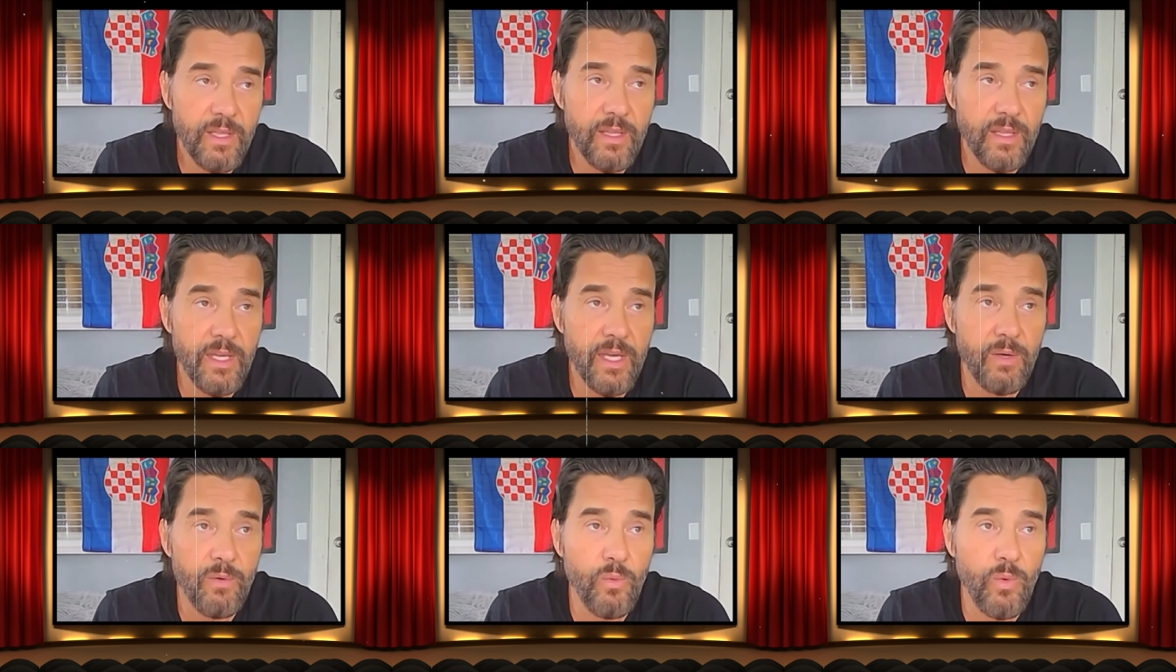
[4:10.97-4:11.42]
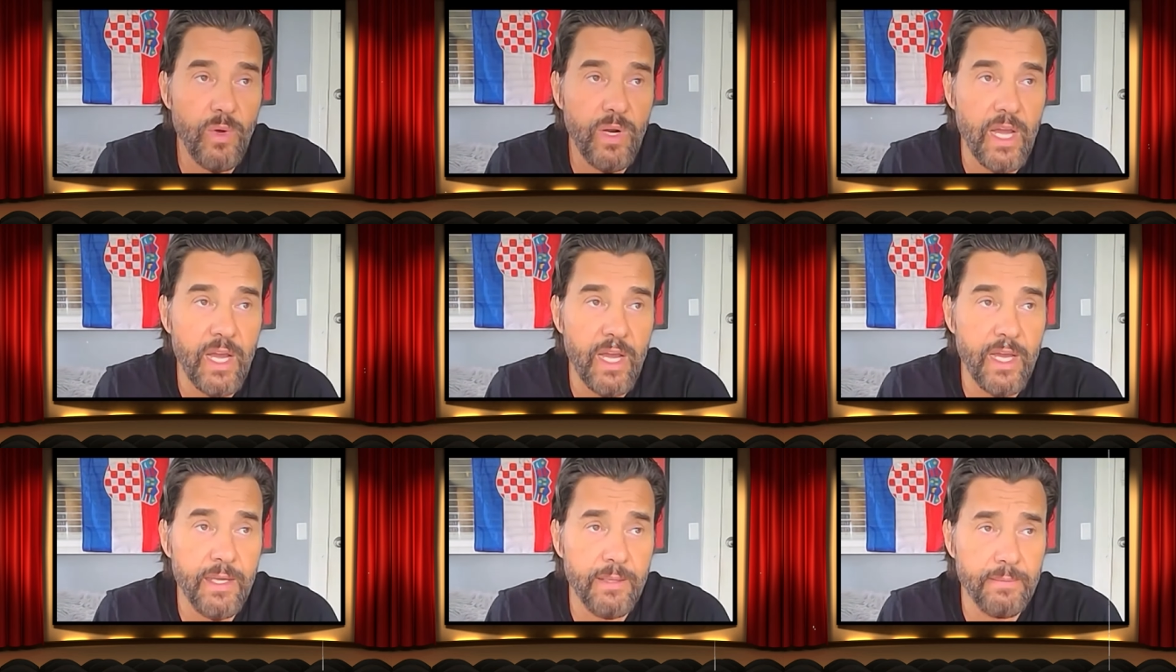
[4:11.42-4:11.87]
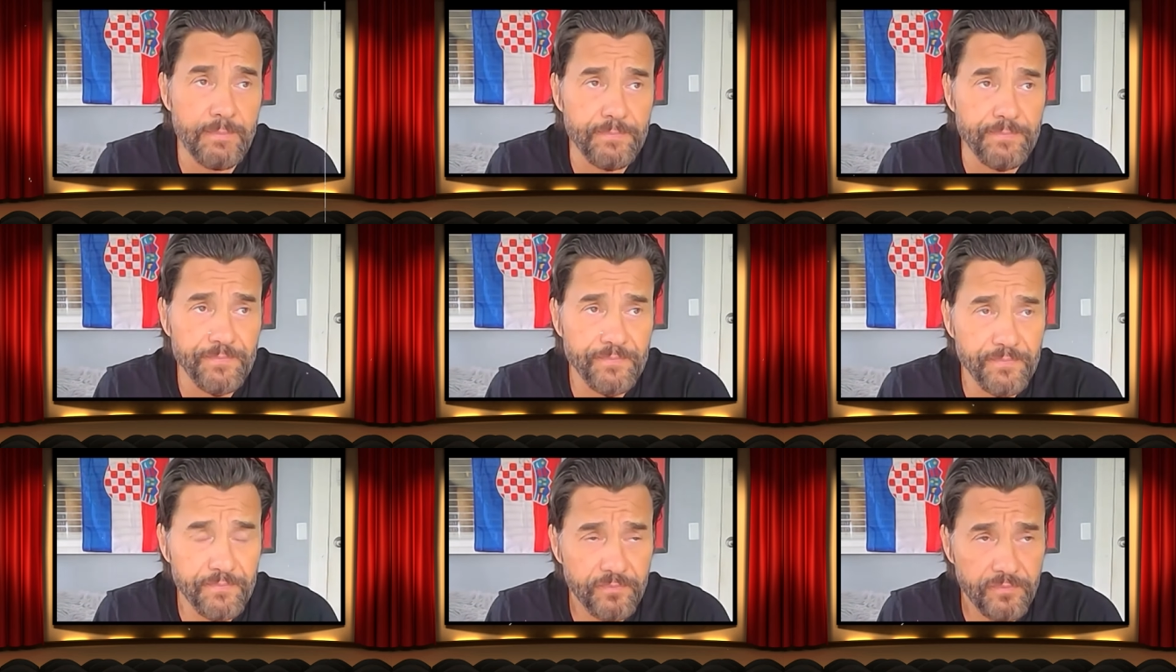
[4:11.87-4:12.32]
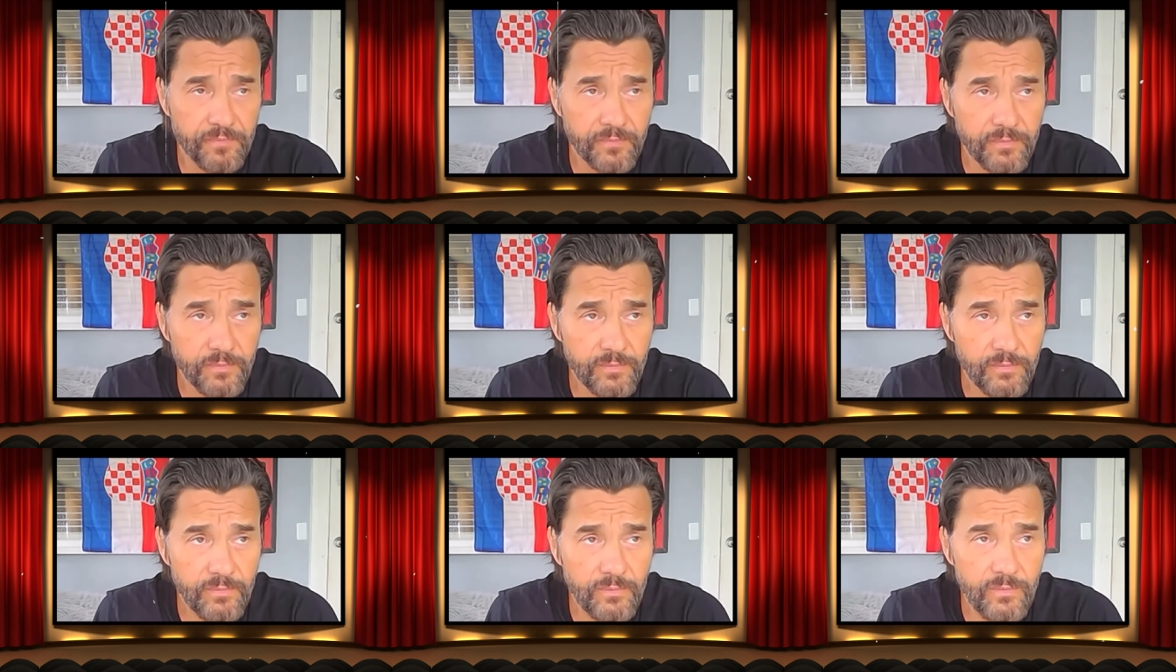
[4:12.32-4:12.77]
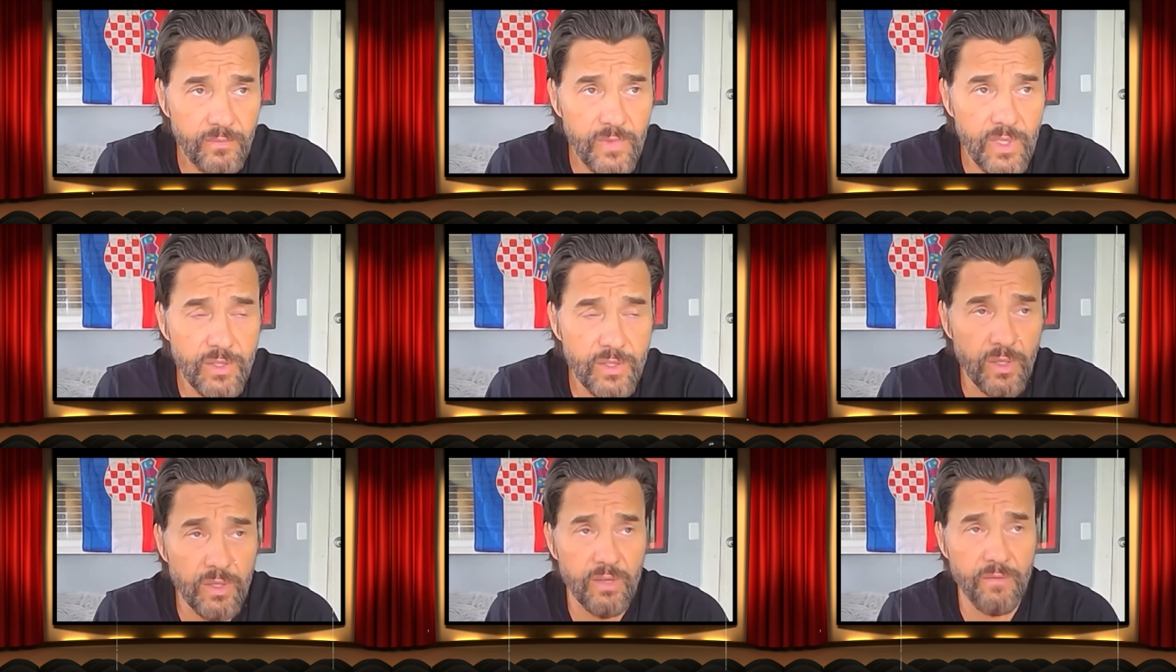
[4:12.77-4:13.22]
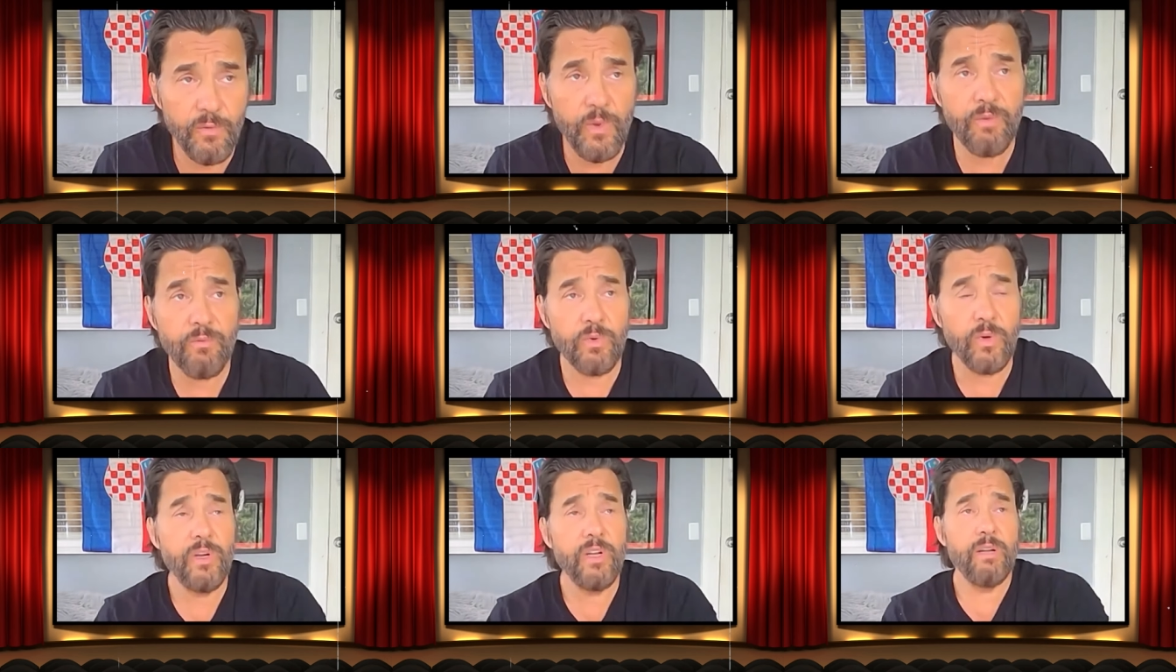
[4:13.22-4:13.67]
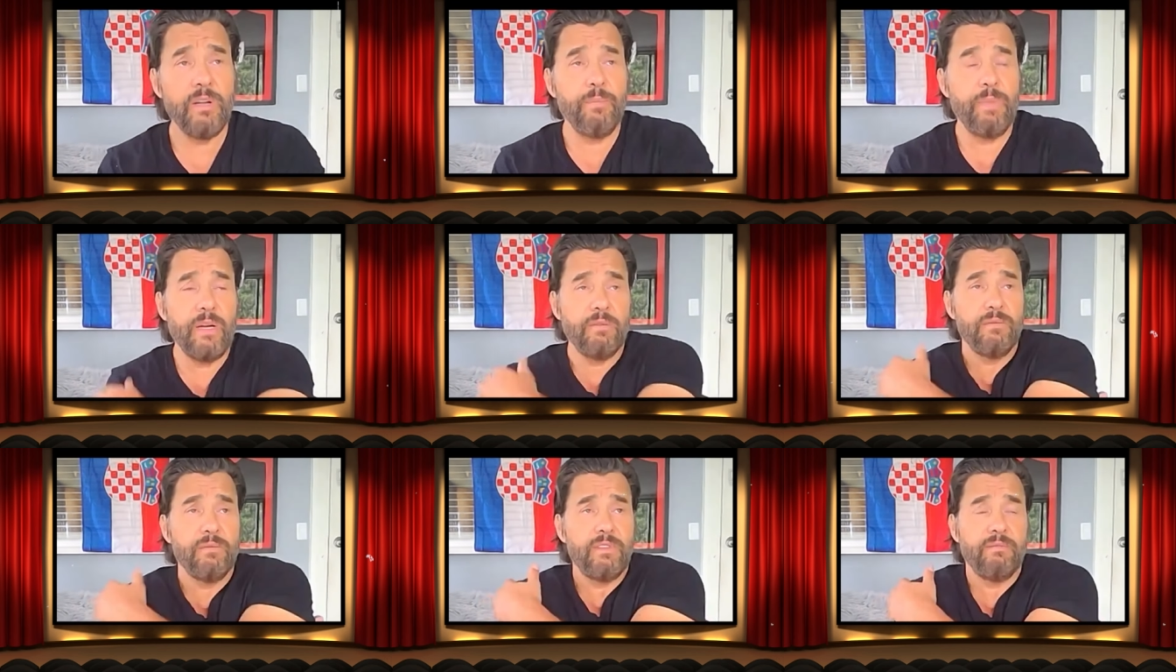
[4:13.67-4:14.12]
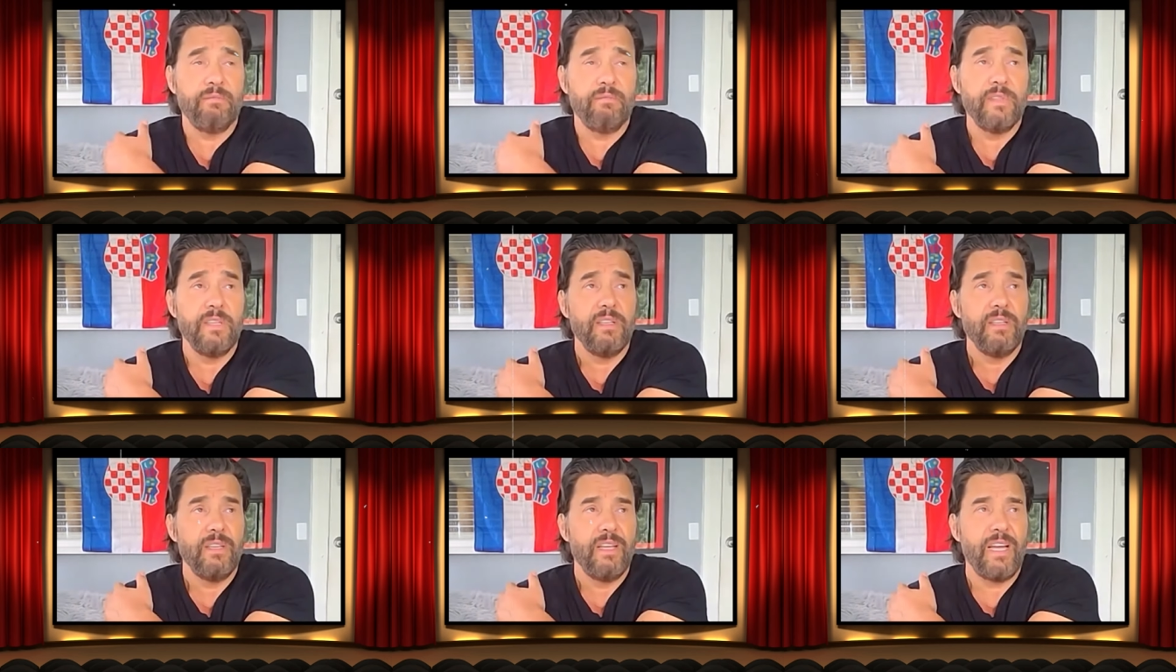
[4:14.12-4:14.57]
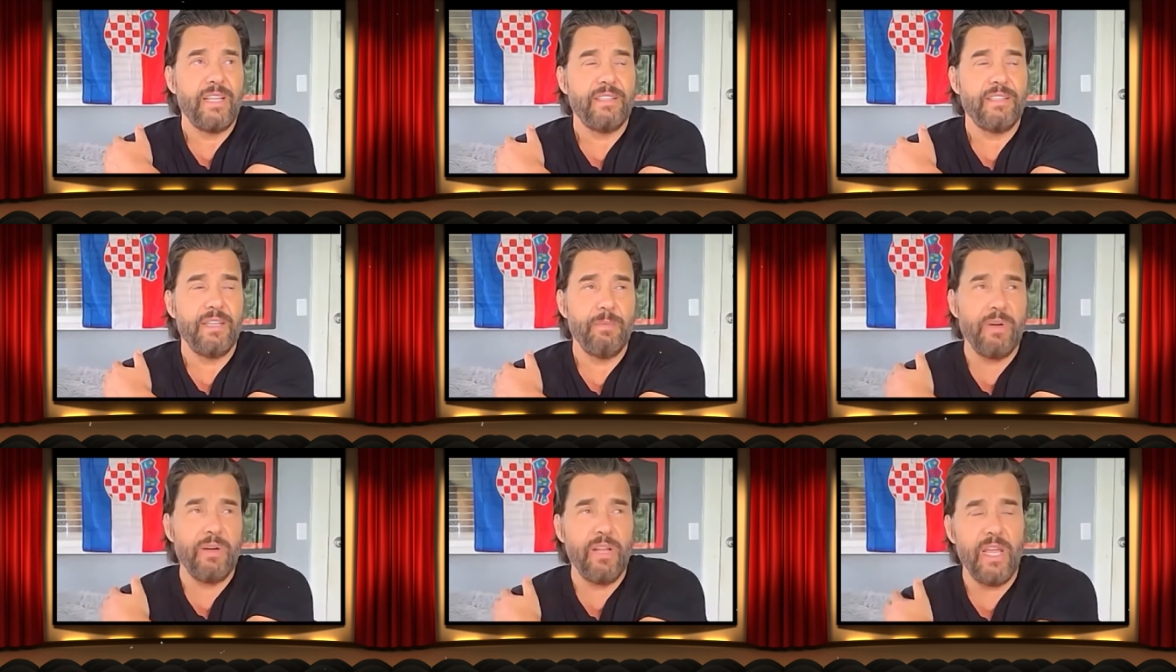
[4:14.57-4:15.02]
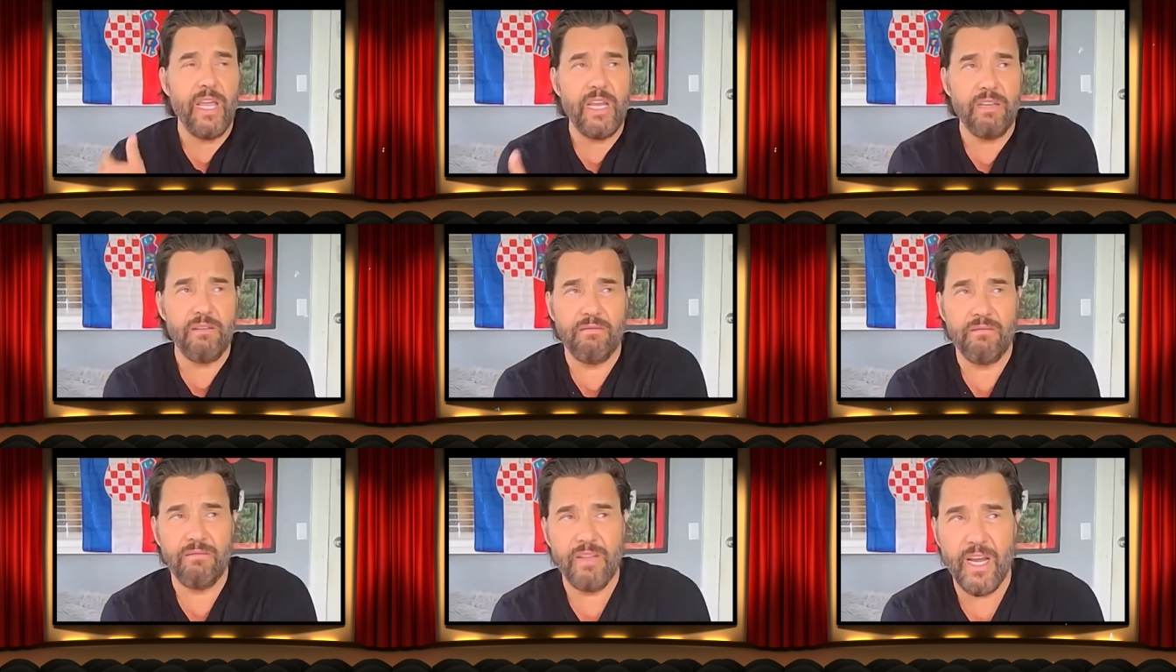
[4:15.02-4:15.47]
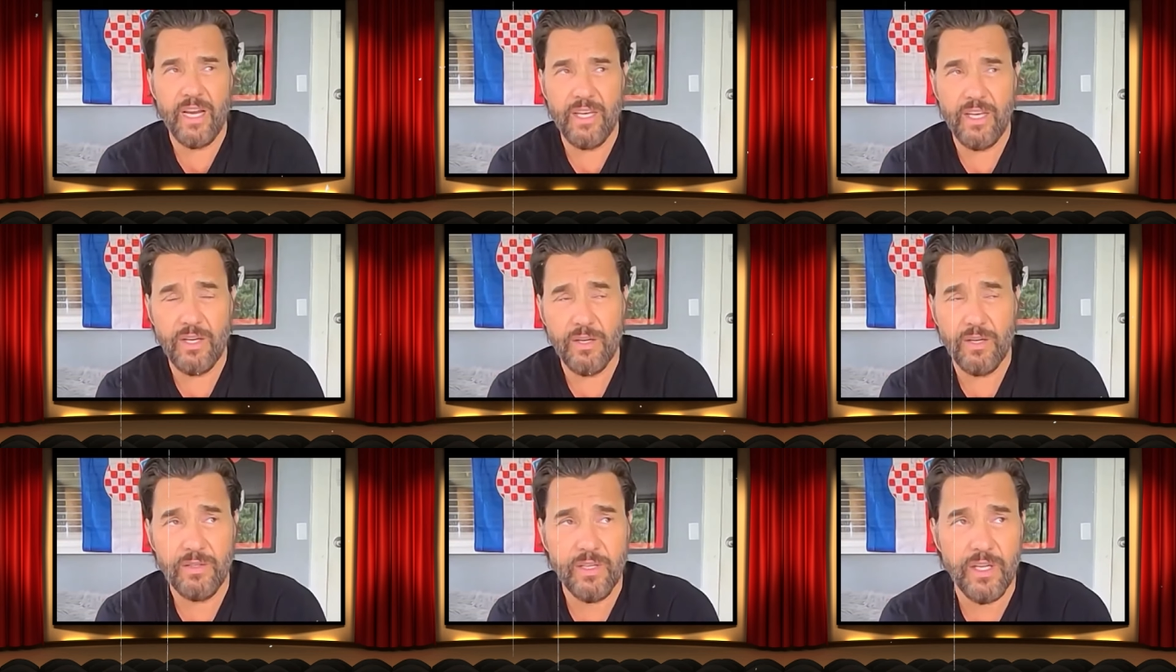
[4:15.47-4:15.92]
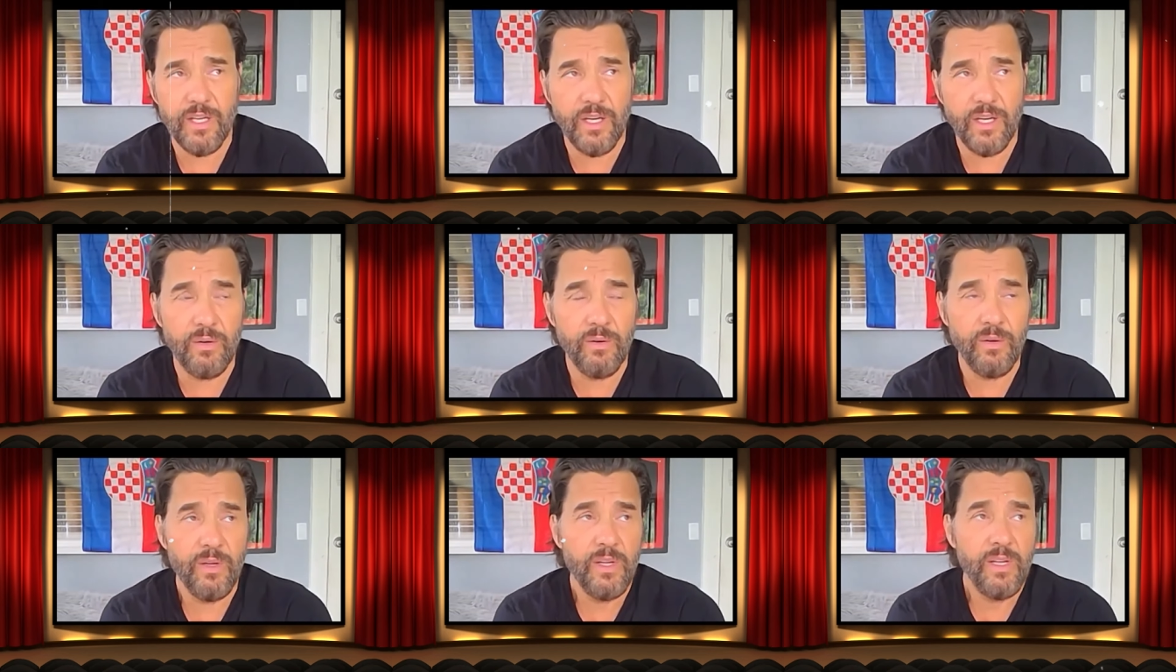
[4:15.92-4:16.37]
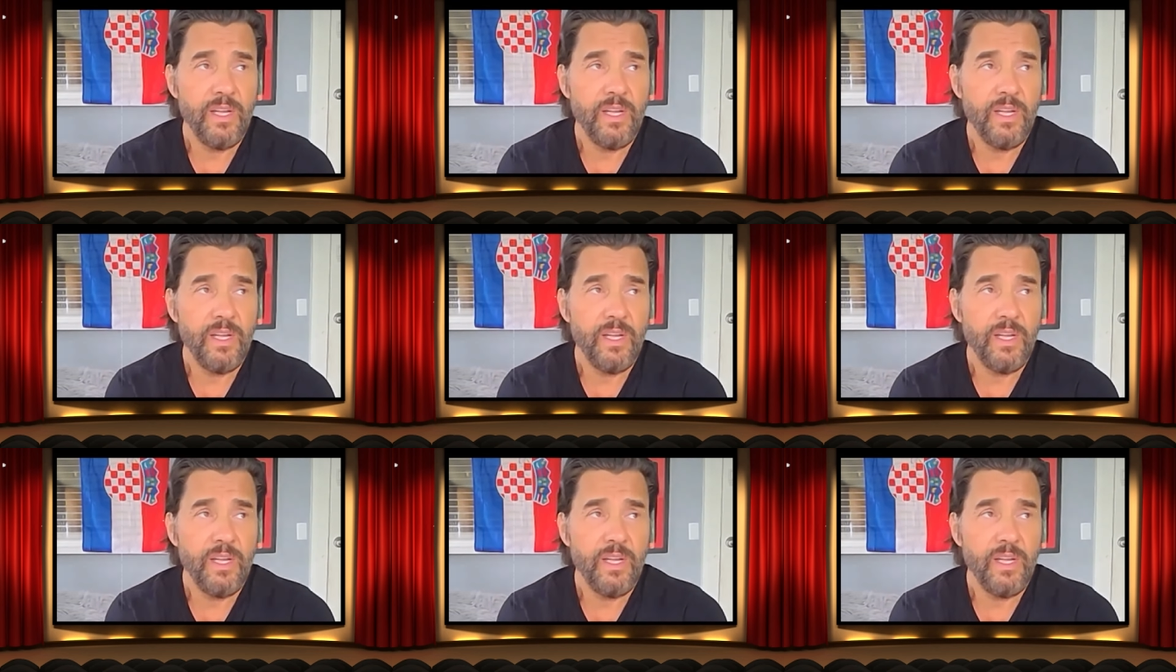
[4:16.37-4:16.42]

And then when I sort of, we wrote it about, I'd say about eight, nine years ago.